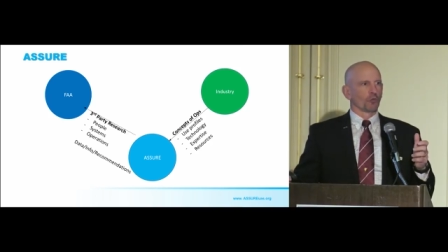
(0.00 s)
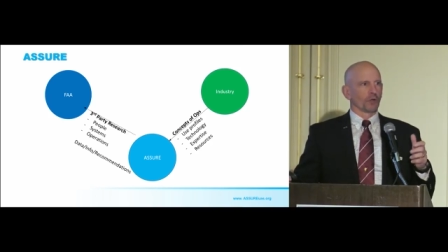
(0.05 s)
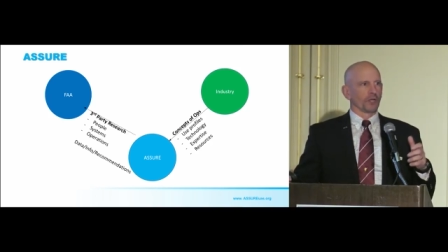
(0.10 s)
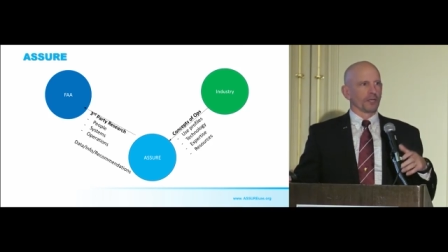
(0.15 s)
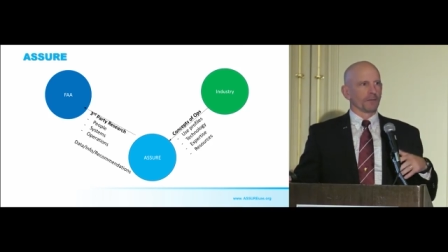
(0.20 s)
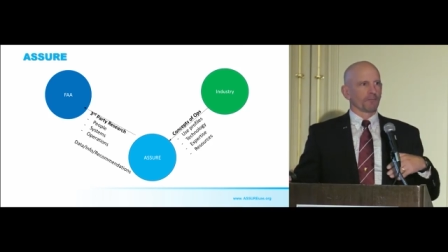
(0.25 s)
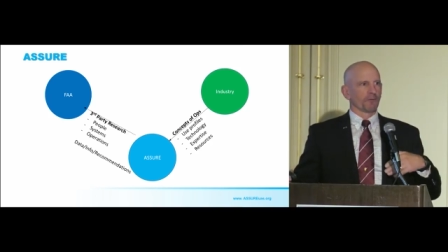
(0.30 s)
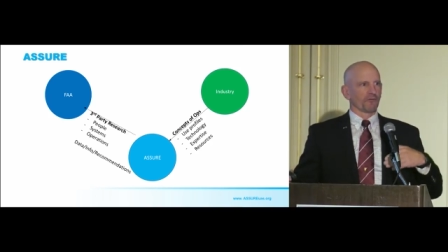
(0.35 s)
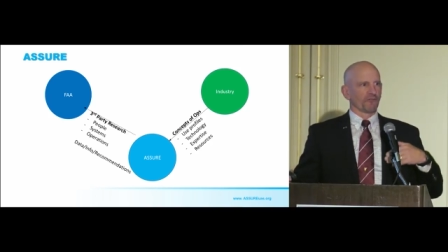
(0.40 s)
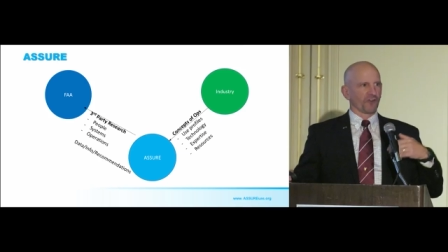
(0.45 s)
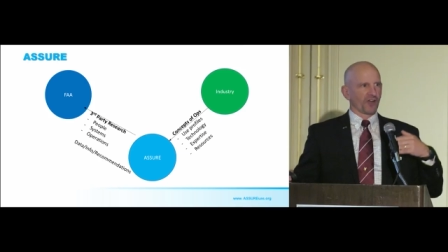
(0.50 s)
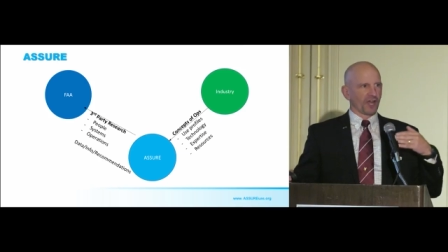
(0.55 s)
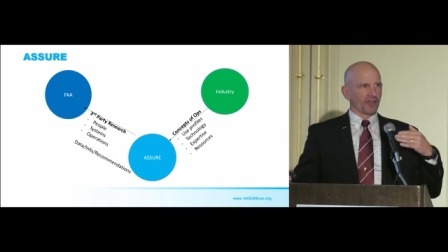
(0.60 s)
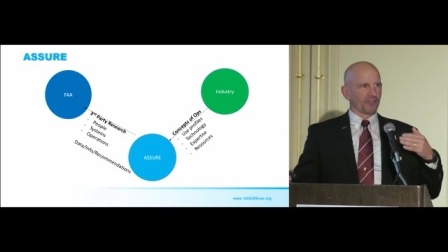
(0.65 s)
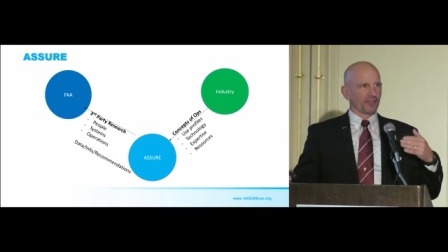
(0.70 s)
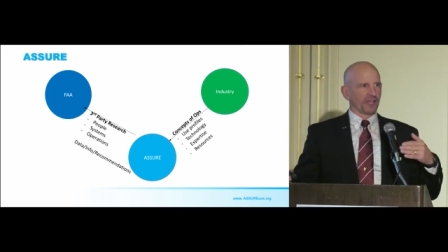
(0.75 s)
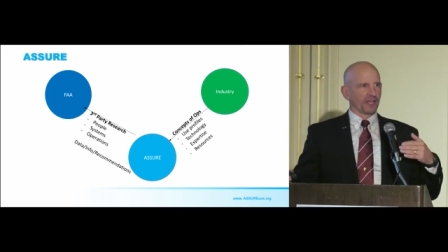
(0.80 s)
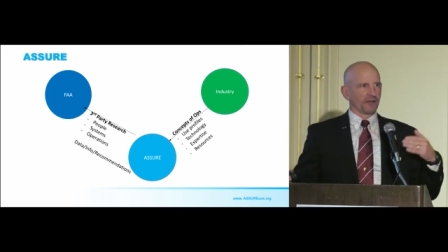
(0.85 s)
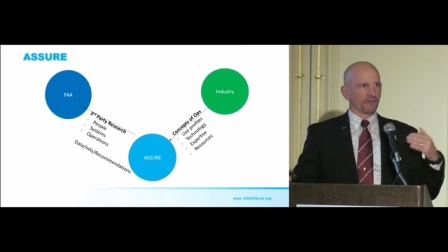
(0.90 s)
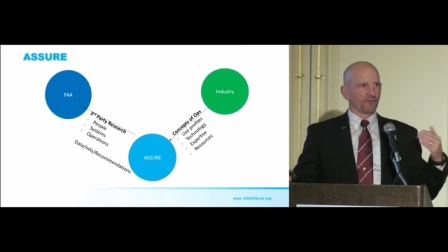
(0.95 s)
we
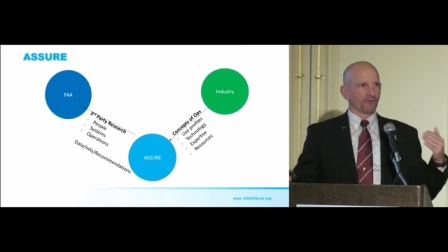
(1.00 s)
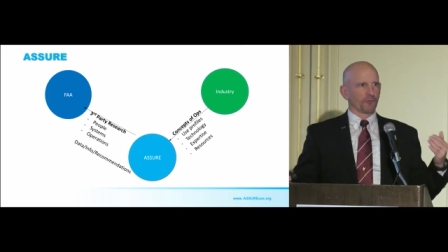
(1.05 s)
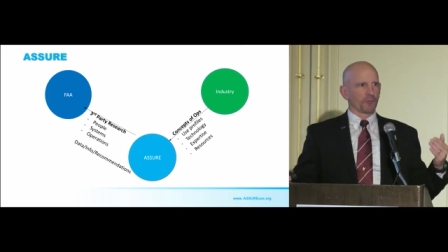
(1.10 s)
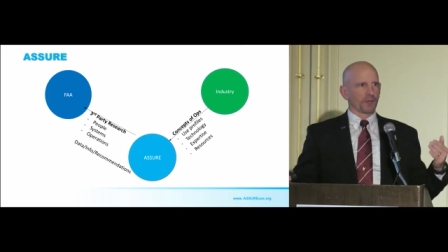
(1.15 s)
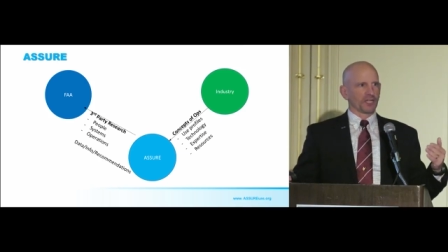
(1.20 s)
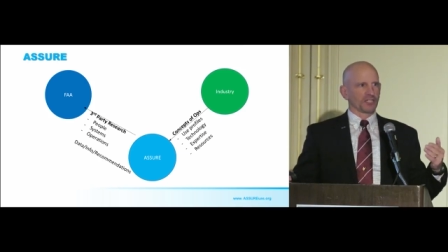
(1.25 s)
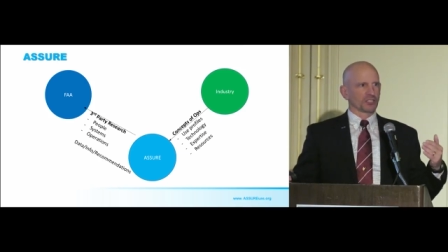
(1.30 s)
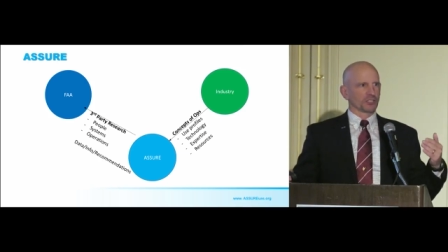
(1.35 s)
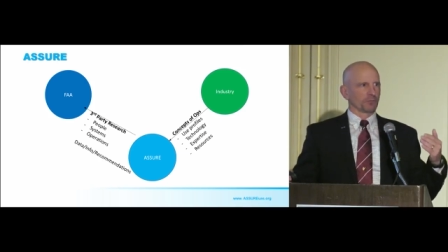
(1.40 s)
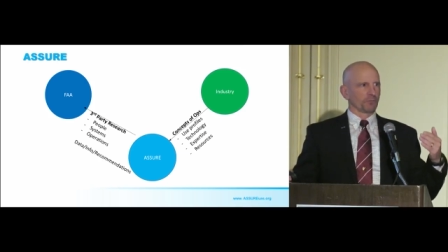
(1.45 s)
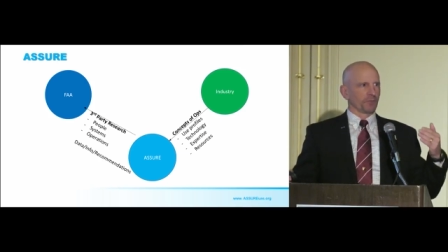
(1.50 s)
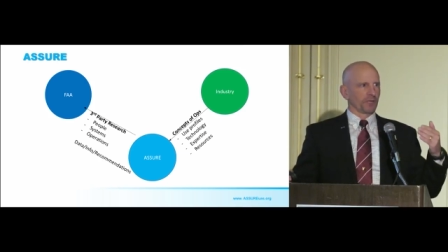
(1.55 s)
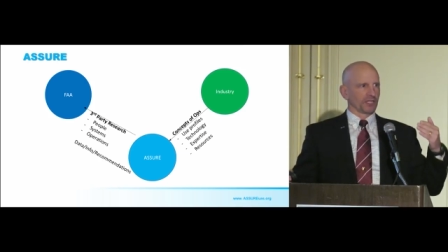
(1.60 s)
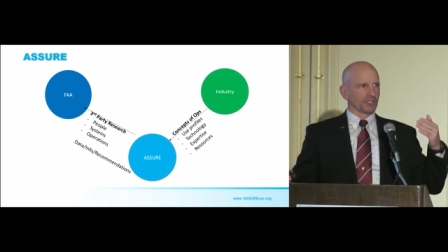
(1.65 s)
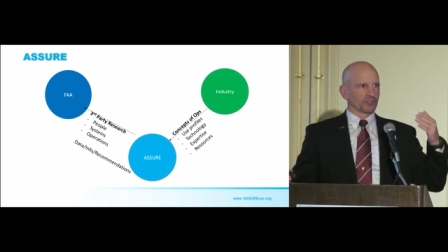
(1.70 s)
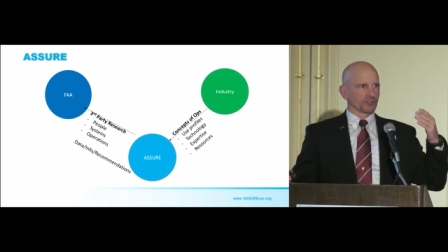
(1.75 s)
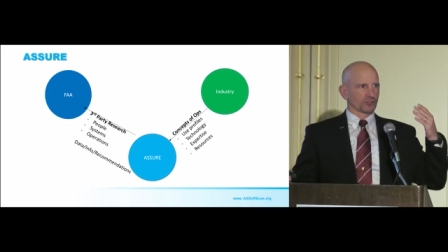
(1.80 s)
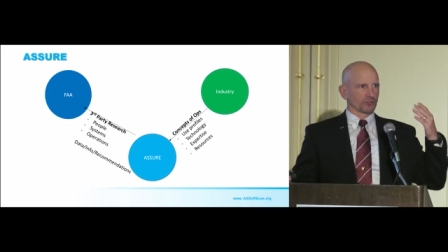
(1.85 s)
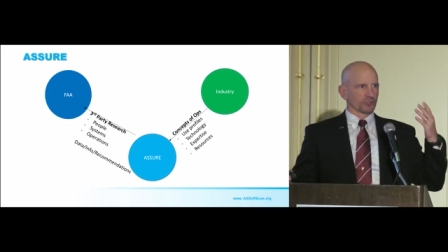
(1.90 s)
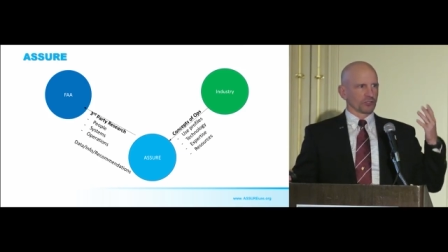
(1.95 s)
provide that information
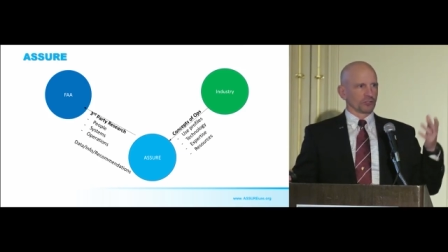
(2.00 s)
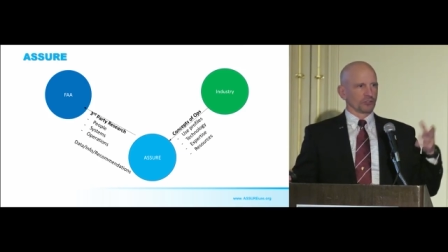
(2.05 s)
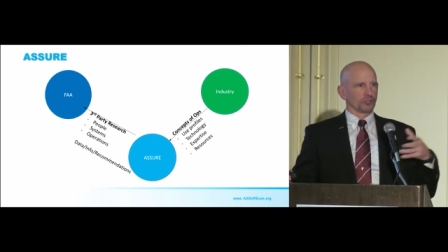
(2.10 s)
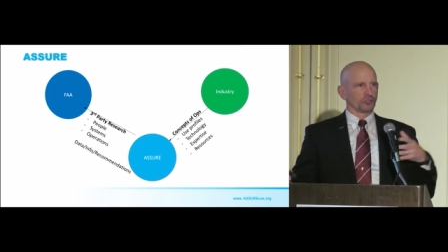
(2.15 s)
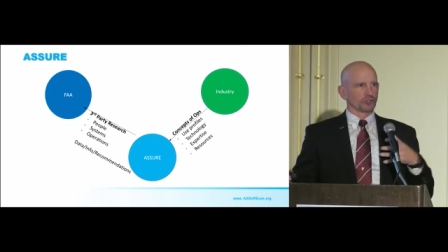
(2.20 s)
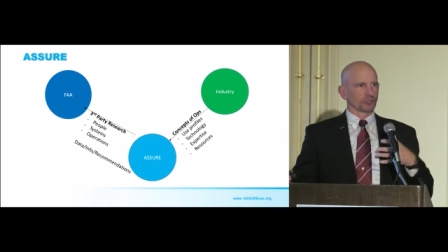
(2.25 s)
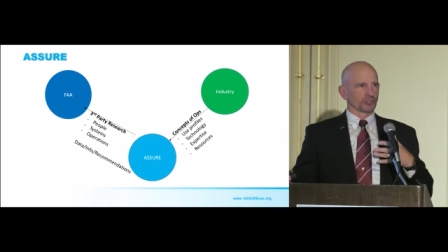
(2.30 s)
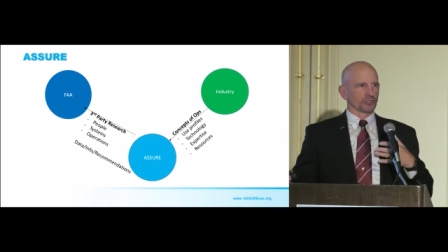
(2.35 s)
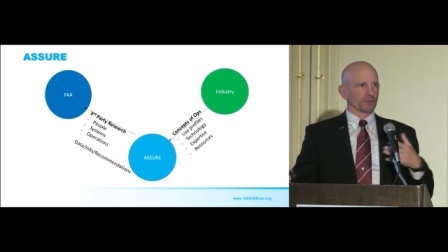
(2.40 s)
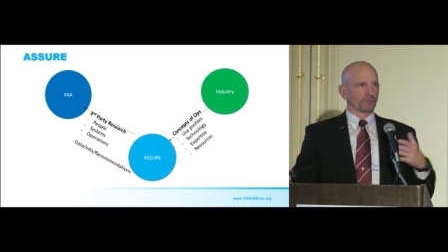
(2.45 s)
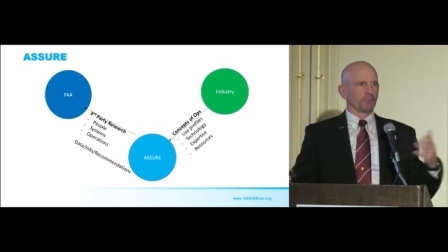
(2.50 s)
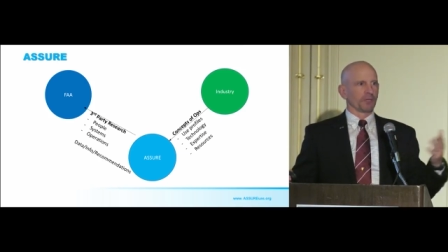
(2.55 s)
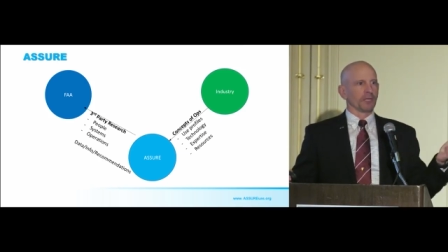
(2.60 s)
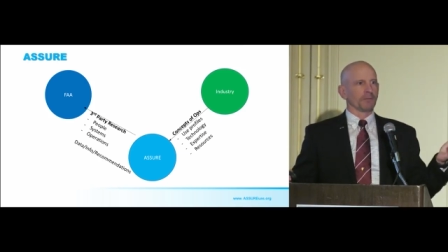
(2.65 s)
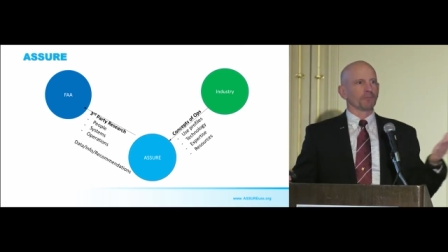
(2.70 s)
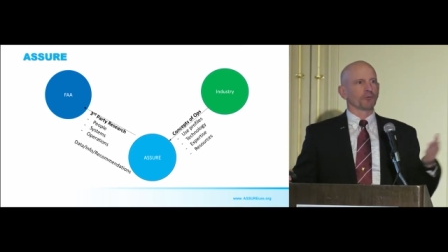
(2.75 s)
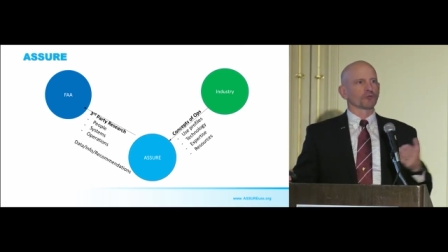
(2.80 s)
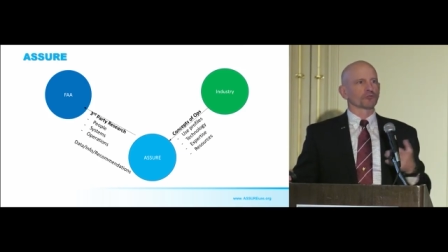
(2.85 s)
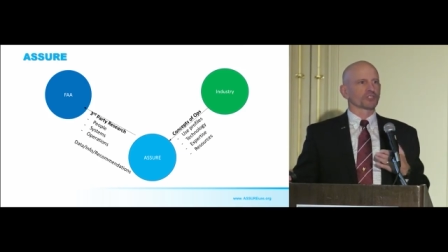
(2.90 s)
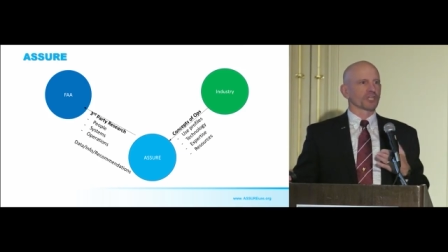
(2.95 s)
based on usually
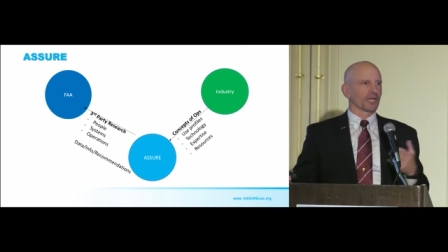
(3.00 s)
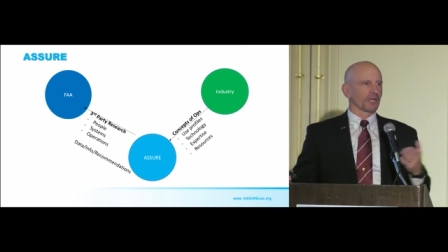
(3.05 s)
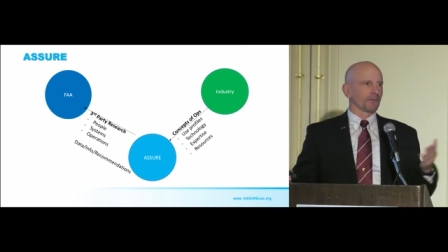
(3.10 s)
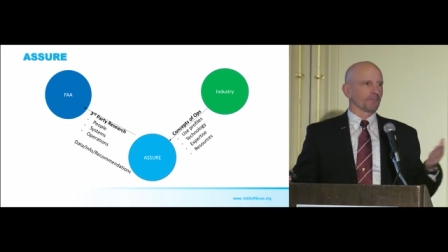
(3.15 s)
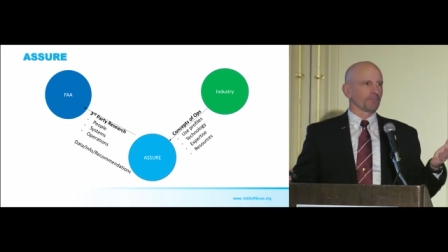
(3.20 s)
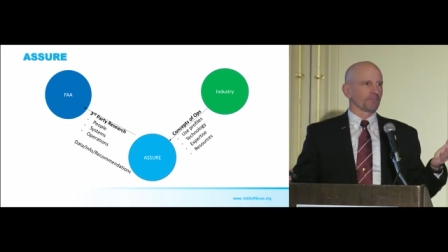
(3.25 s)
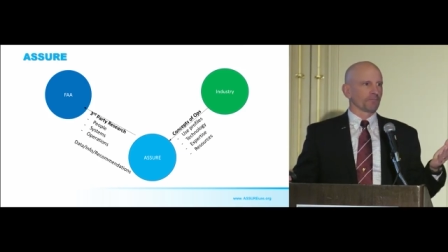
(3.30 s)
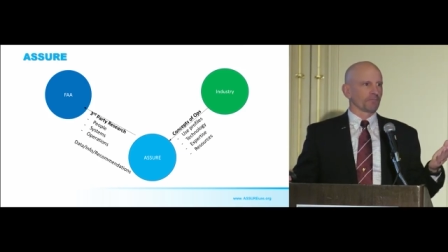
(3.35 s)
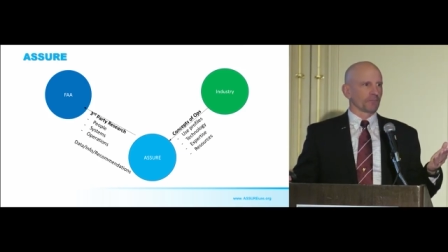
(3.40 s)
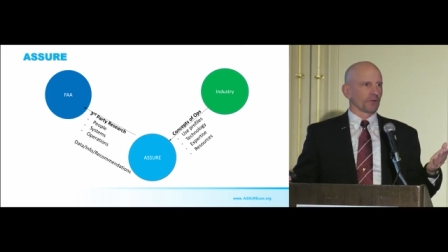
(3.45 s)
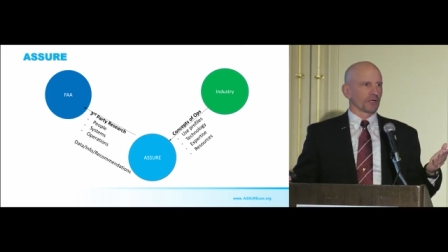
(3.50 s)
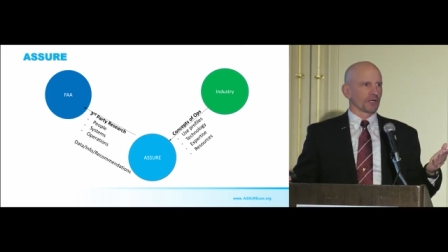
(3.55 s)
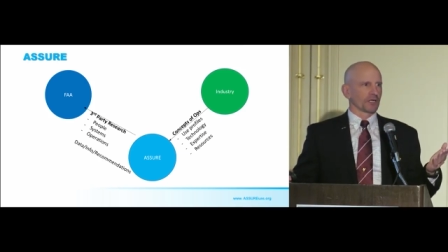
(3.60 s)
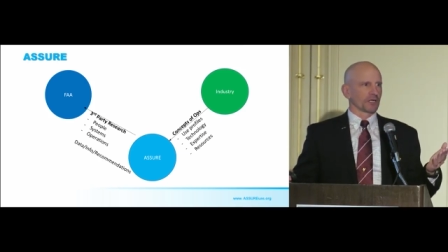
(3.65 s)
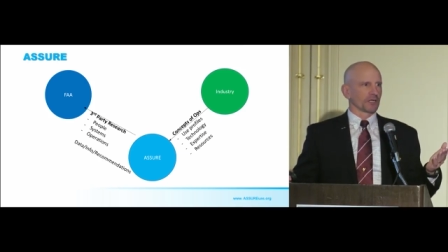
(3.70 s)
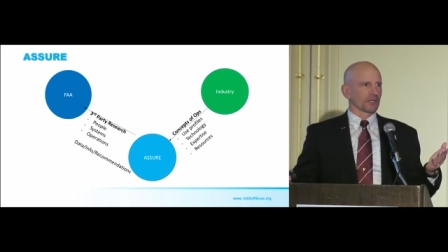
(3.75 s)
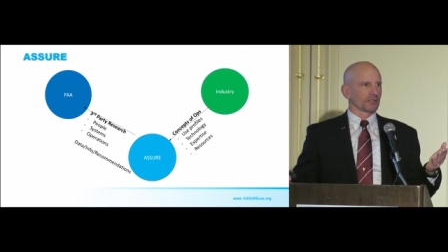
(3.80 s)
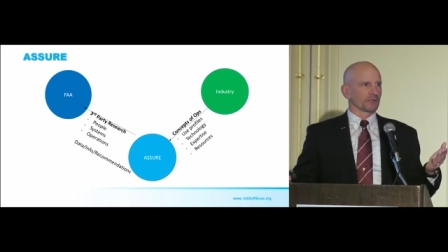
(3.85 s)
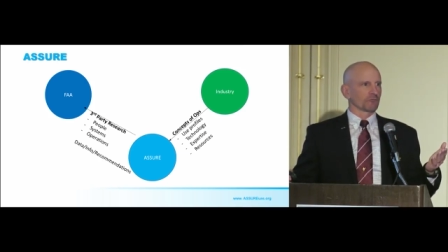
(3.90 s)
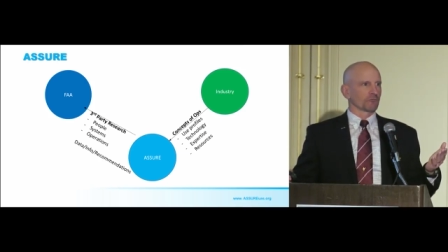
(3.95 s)
people-type
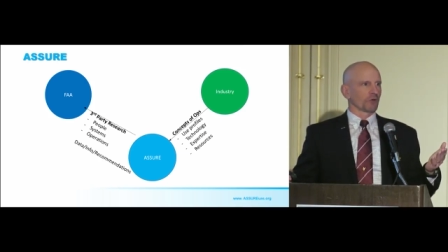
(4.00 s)
uh,